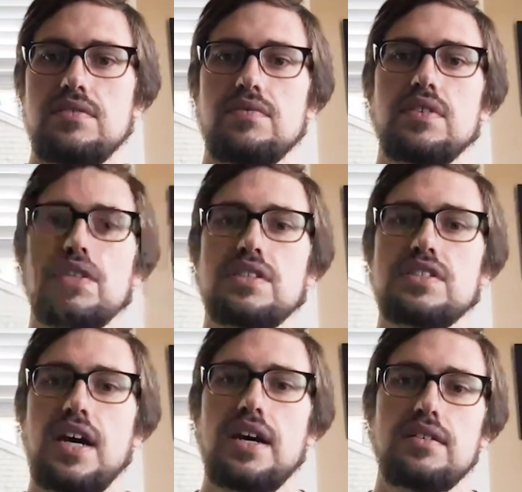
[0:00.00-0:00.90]
for the
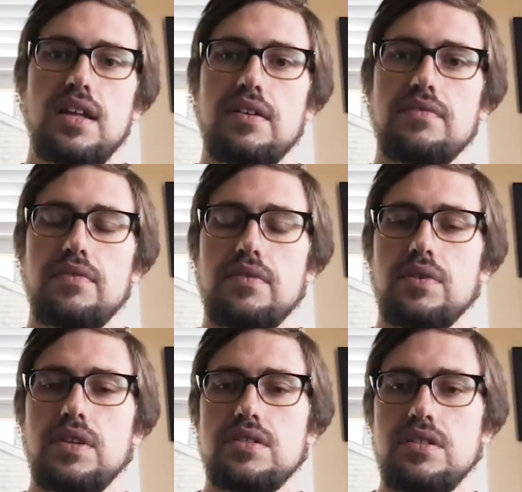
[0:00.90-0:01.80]
entire life of the
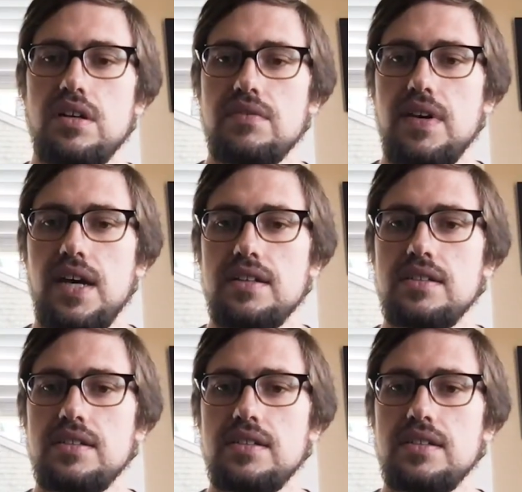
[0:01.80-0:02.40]
release artifact.